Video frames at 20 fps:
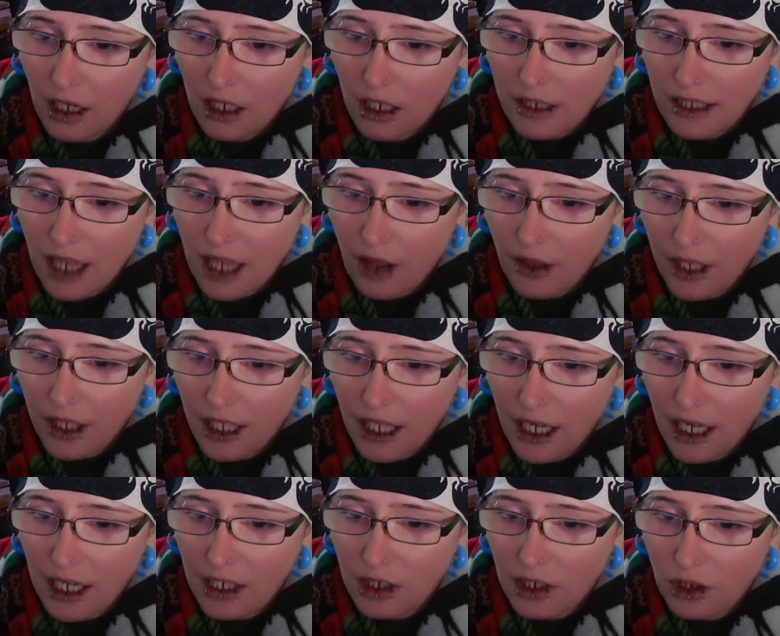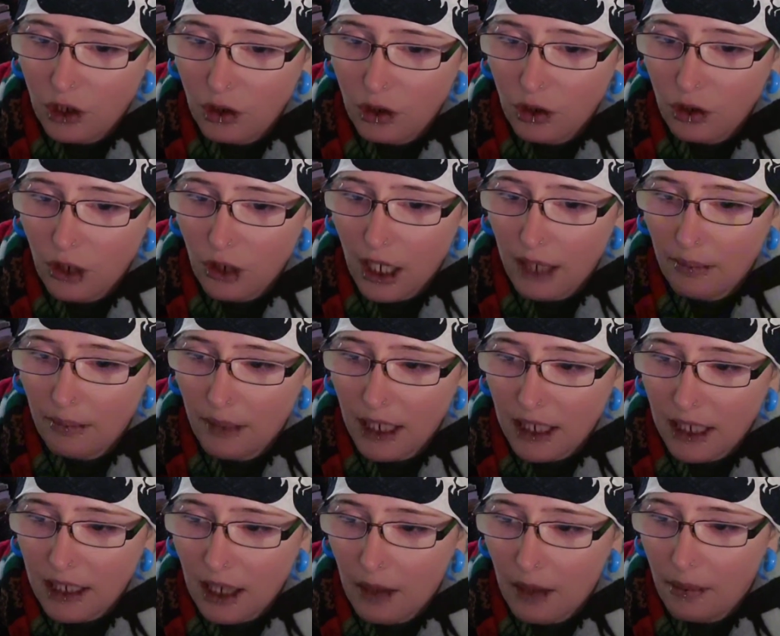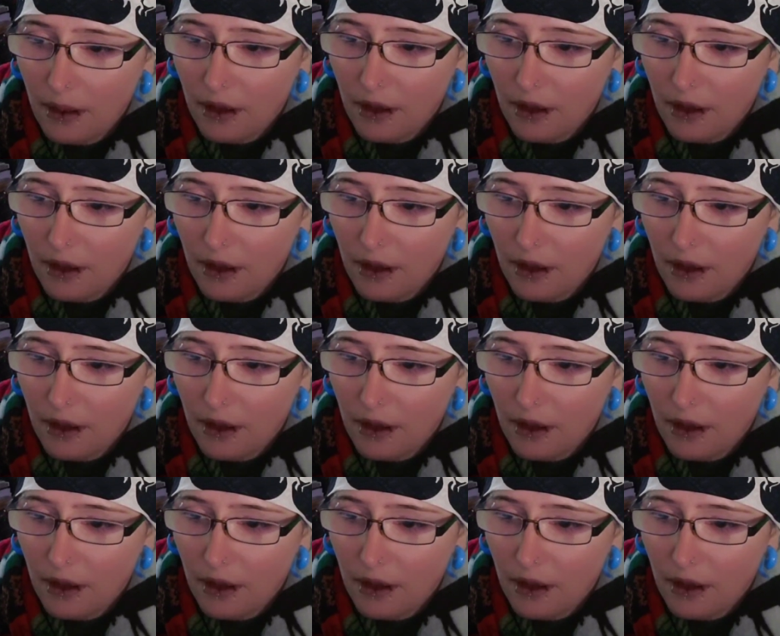salad kit due to a mix-up